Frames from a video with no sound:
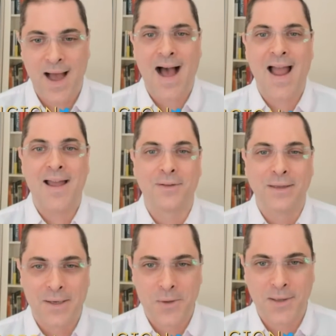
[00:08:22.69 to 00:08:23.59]
I have
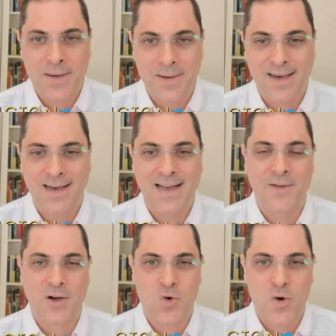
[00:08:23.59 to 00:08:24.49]
literally been in the
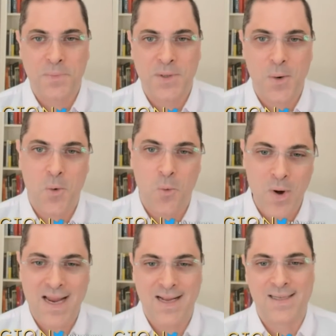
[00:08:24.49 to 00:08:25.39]
crypto
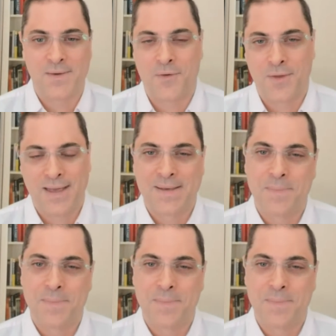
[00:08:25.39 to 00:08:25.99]
weeds for the,